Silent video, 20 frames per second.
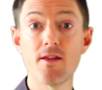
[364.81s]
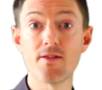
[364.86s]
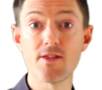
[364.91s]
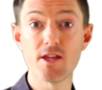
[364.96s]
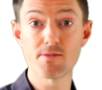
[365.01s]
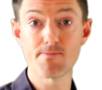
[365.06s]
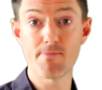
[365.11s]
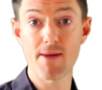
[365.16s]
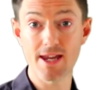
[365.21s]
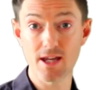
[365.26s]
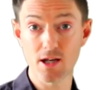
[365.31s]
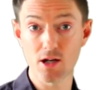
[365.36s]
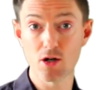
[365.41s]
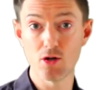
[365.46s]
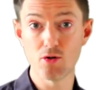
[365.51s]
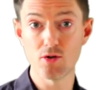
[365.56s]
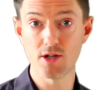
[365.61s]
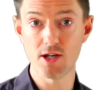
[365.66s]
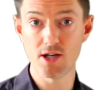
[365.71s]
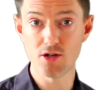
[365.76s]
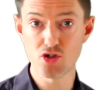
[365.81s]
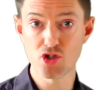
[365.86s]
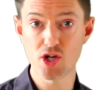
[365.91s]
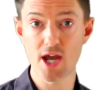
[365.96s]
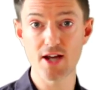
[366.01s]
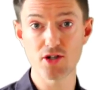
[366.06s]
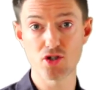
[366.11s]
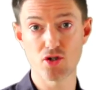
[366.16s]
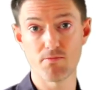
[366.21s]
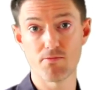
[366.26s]
This may include an
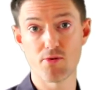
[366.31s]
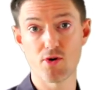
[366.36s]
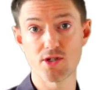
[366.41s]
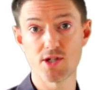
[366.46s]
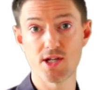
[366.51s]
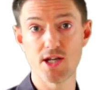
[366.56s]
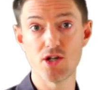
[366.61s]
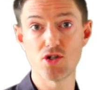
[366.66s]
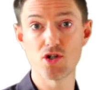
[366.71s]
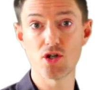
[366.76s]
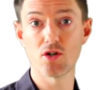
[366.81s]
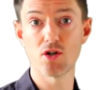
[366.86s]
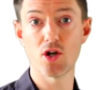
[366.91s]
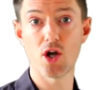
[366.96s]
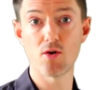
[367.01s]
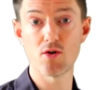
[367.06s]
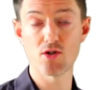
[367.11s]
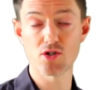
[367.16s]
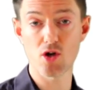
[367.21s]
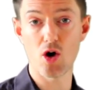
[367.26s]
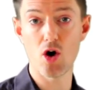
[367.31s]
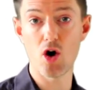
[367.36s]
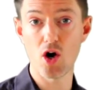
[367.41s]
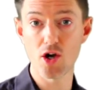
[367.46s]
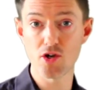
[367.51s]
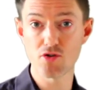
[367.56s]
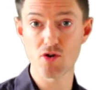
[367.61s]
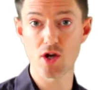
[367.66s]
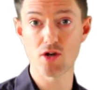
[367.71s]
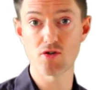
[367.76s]
injection procedure known as a
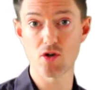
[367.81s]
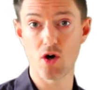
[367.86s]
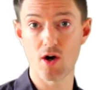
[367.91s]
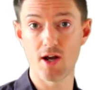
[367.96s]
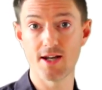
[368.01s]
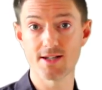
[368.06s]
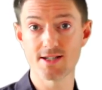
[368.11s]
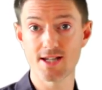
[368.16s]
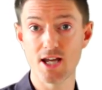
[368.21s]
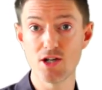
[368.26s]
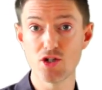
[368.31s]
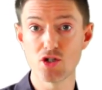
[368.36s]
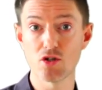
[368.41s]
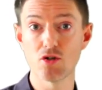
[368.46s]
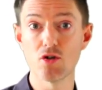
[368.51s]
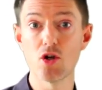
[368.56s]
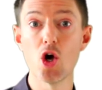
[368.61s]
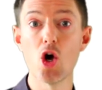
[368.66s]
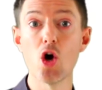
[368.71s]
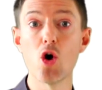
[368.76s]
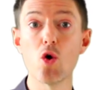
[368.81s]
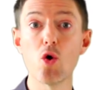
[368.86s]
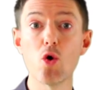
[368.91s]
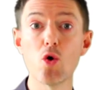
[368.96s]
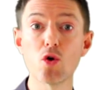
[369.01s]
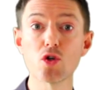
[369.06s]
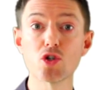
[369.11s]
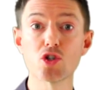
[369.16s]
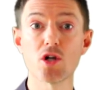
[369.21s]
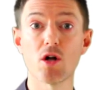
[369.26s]
hydrodilatation
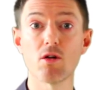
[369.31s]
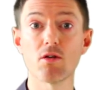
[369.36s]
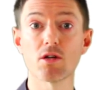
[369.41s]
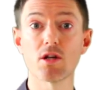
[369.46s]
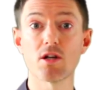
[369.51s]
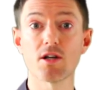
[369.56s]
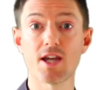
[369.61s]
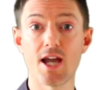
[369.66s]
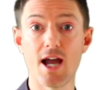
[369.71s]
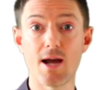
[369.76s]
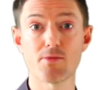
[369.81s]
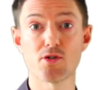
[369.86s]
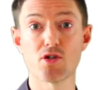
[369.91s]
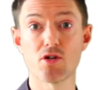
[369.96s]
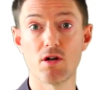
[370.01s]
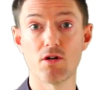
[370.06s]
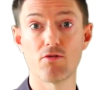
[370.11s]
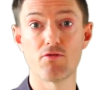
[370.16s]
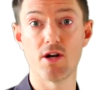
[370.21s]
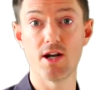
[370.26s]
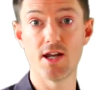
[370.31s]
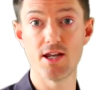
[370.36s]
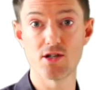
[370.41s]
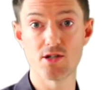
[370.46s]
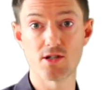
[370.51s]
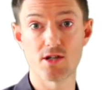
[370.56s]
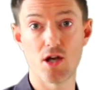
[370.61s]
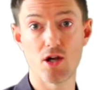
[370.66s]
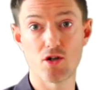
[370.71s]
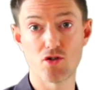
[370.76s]
or shoulder capsular release
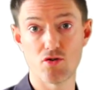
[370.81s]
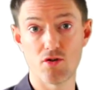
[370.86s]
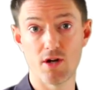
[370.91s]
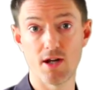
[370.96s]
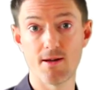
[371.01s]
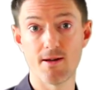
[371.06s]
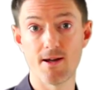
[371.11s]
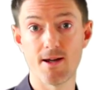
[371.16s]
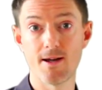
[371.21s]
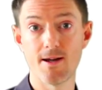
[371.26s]
surgery.